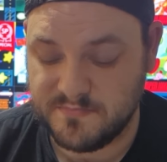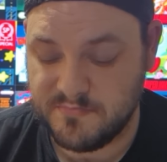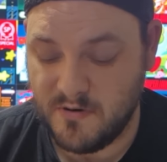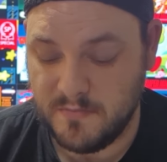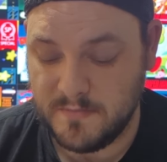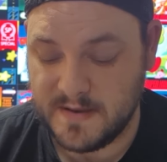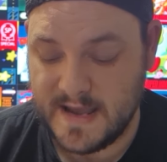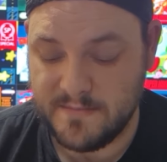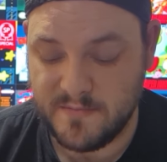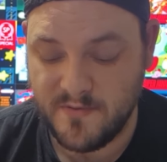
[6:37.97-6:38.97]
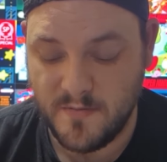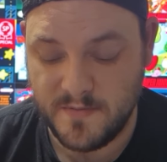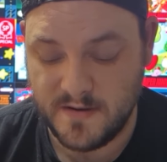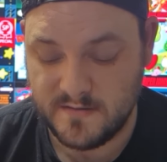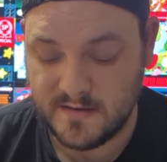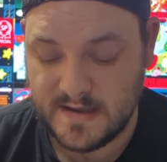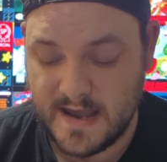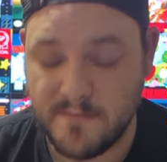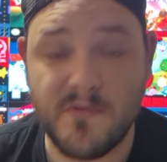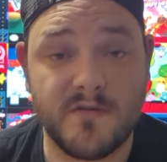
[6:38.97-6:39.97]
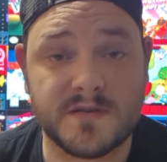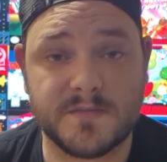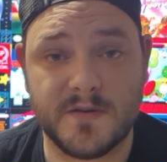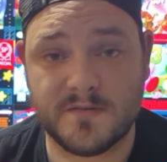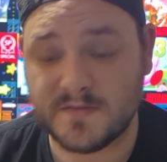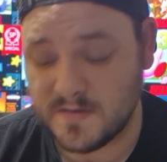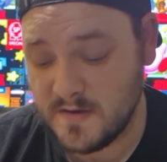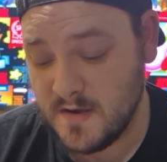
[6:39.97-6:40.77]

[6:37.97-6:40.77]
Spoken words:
probably became a proper gamer, I suppose.